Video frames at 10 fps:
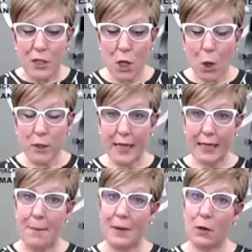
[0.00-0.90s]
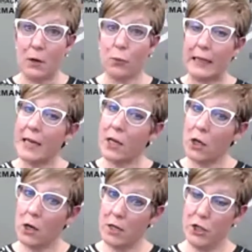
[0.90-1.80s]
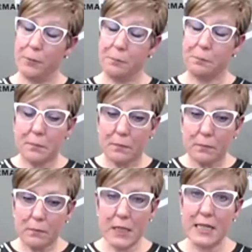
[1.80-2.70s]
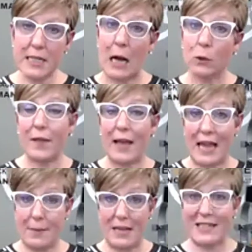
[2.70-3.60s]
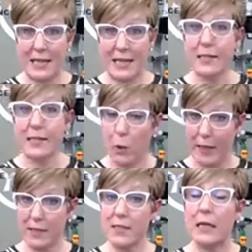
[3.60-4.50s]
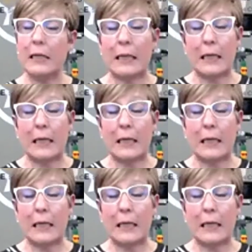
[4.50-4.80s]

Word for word: So Dick, I'm going to really encourage you to download the ABCs quiz.